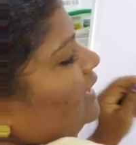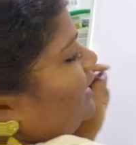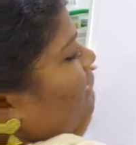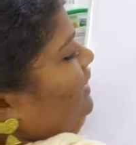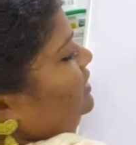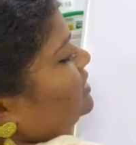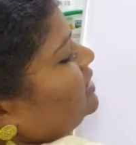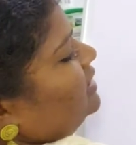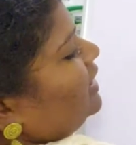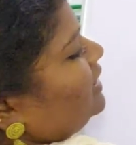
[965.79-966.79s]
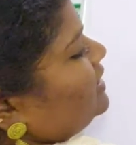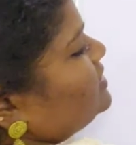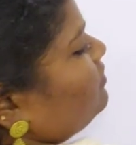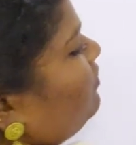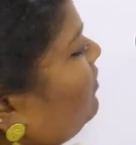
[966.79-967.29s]
digit, that is
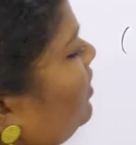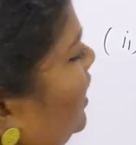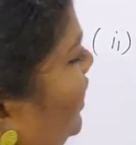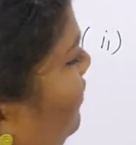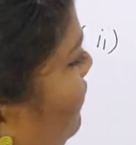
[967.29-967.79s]
5,